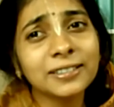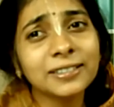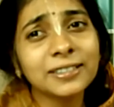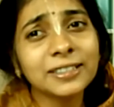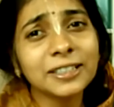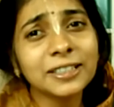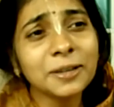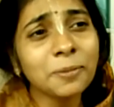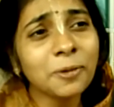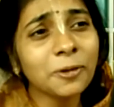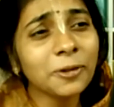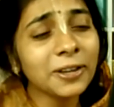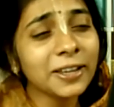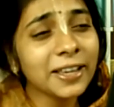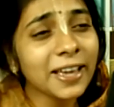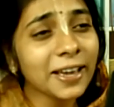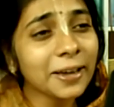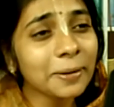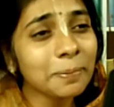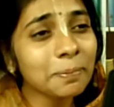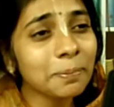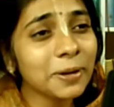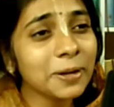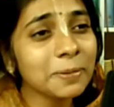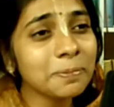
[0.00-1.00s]

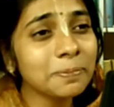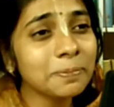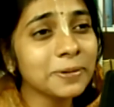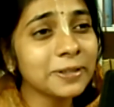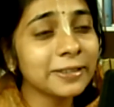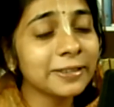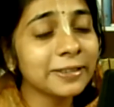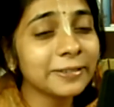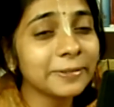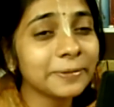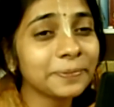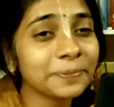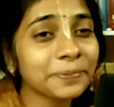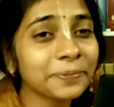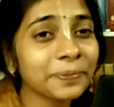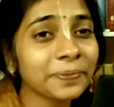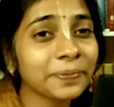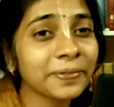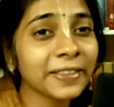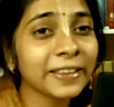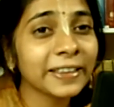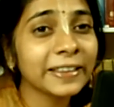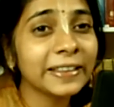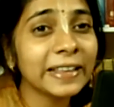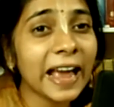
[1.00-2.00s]
demoniac people.
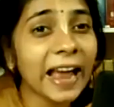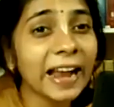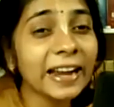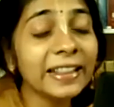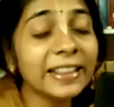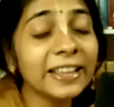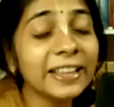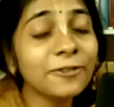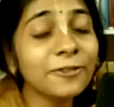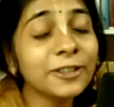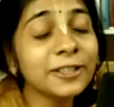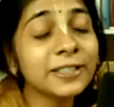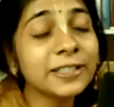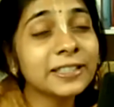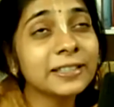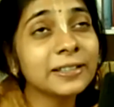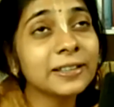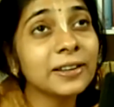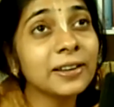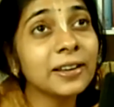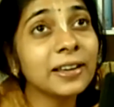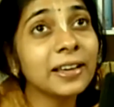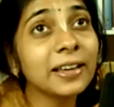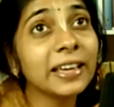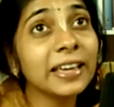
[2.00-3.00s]
And there was,
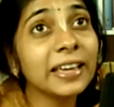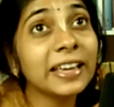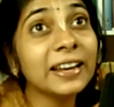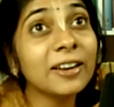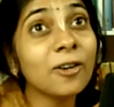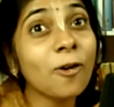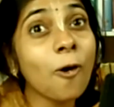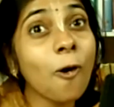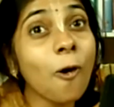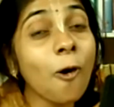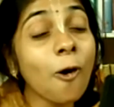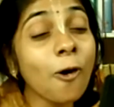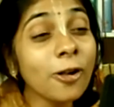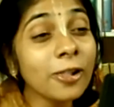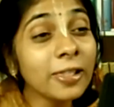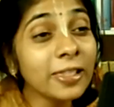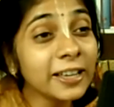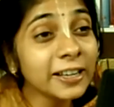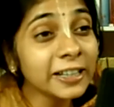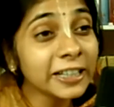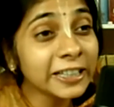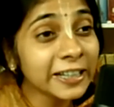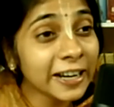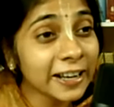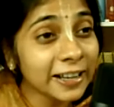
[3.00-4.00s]
in all
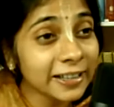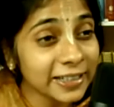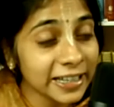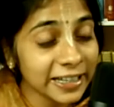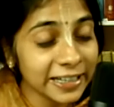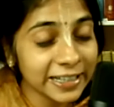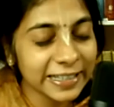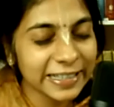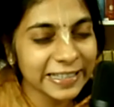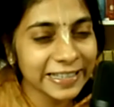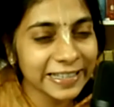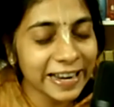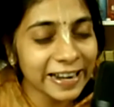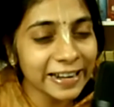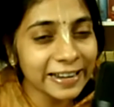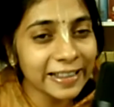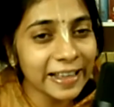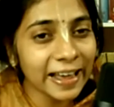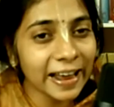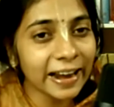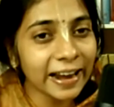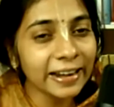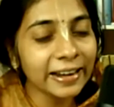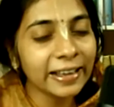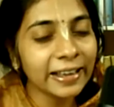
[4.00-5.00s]
the, it is said
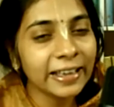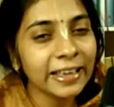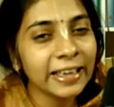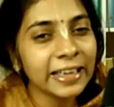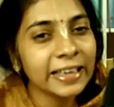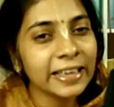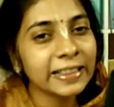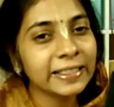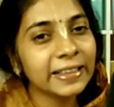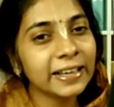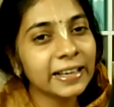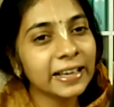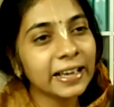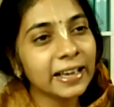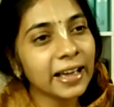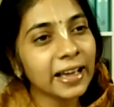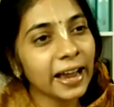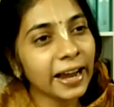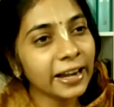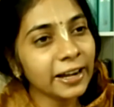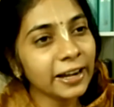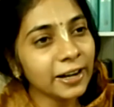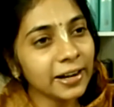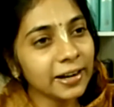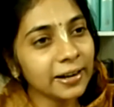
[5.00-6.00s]
that the
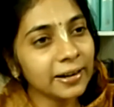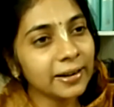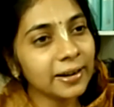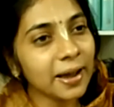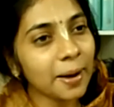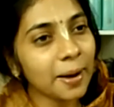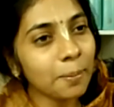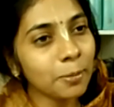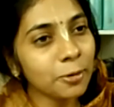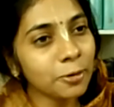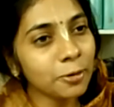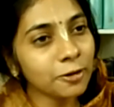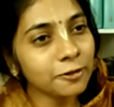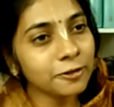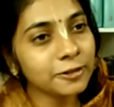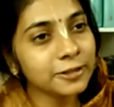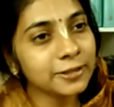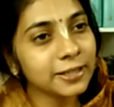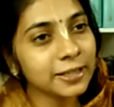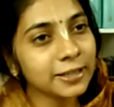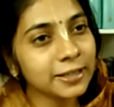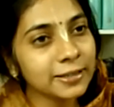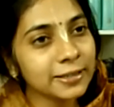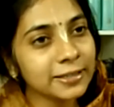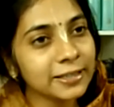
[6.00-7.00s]
kind and number of
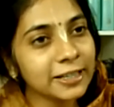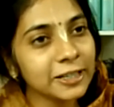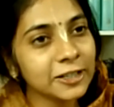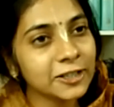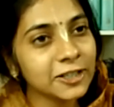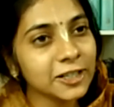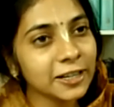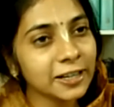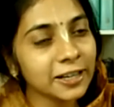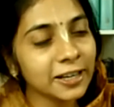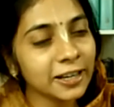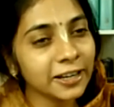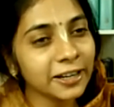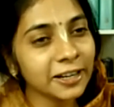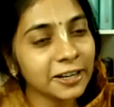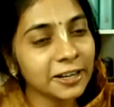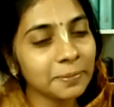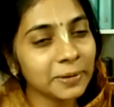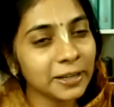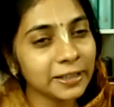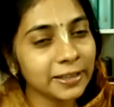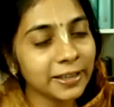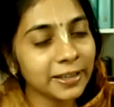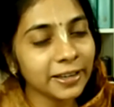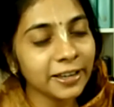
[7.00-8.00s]
sins that Jagai and
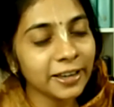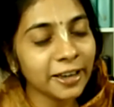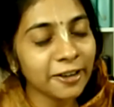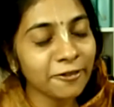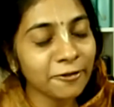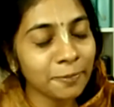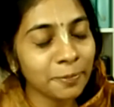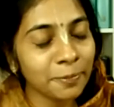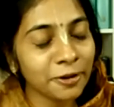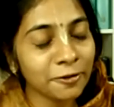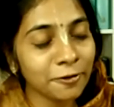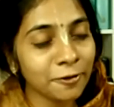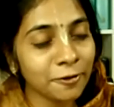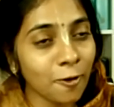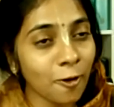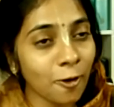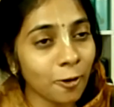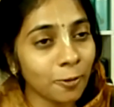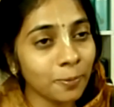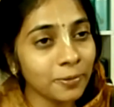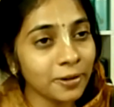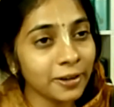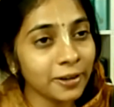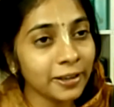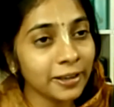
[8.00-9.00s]
Madai have
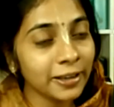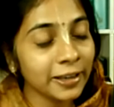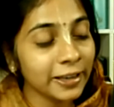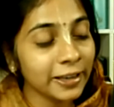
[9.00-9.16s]
performed,